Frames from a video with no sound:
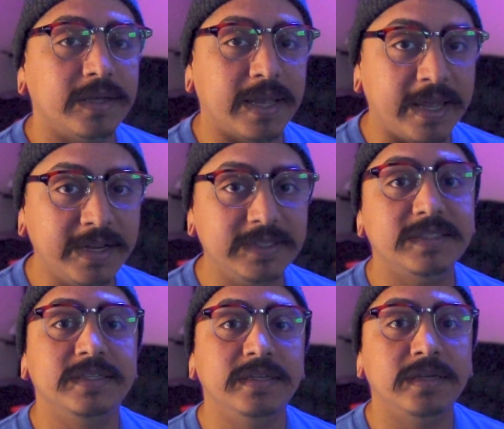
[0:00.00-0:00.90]

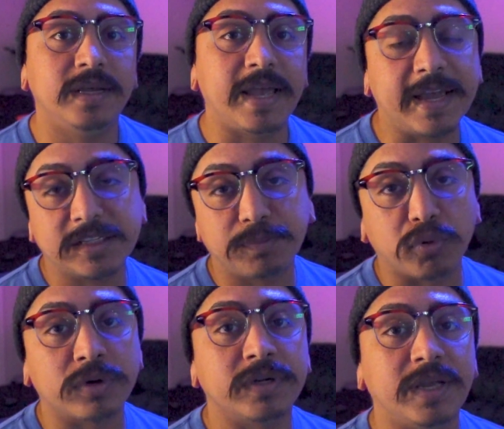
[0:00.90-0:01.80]
edit,
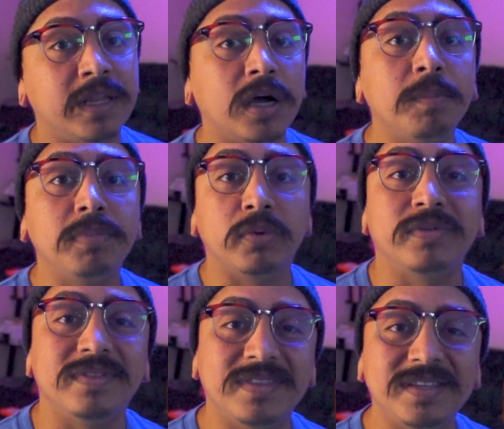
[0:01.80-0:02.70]
export, and upload
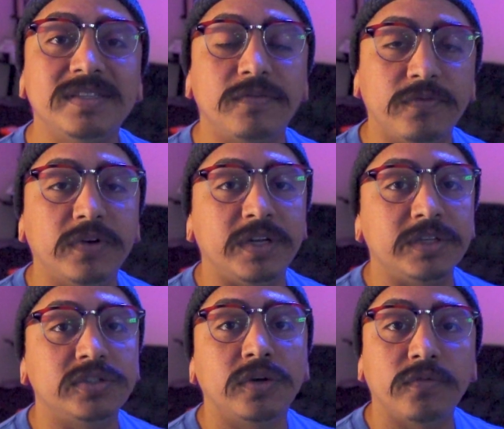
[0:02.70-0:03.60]
this
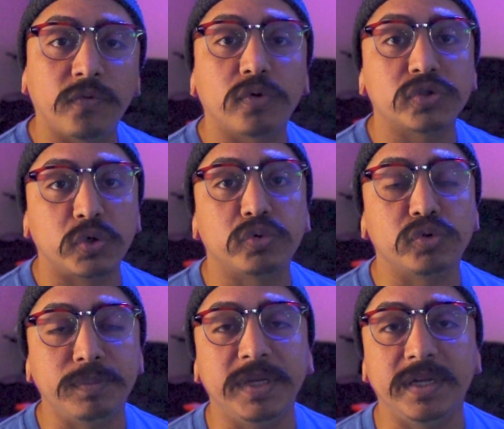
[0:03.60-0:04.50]
footage for
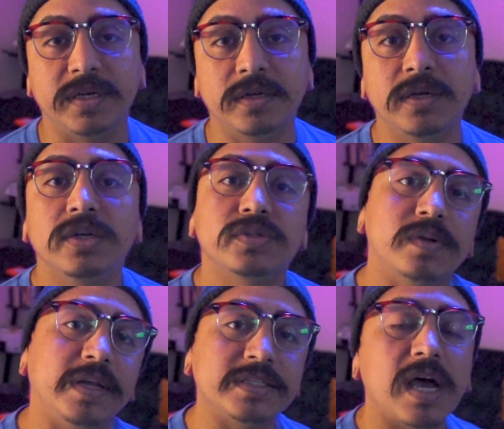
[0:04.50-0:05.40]
social media.
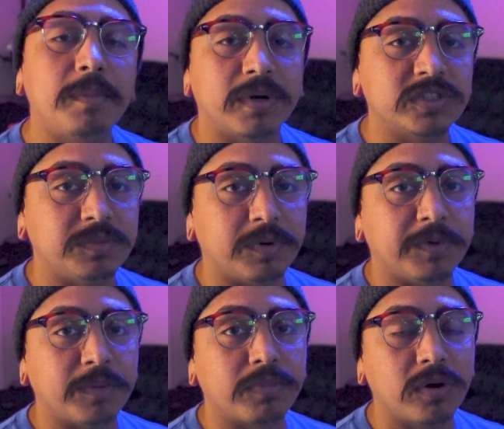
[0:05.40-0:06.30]
So let's hop on to
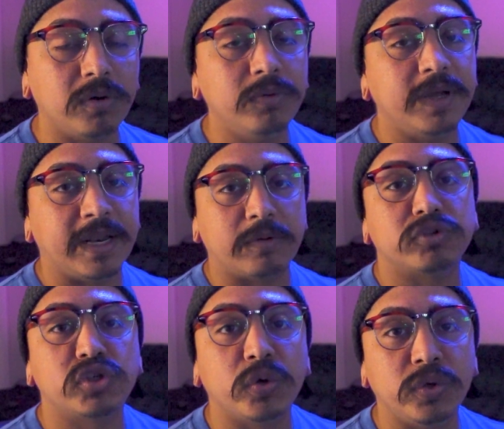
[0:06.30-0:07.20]
Premiere Pro and I will
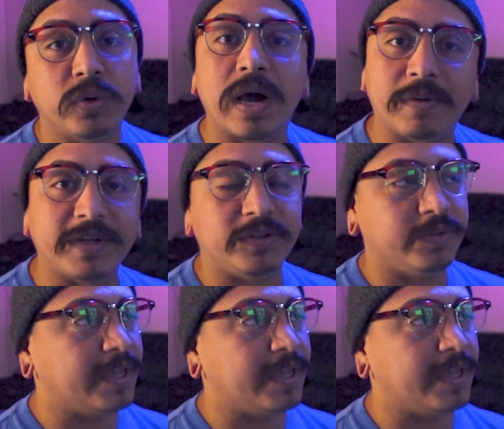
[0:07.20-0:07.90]
show you how I do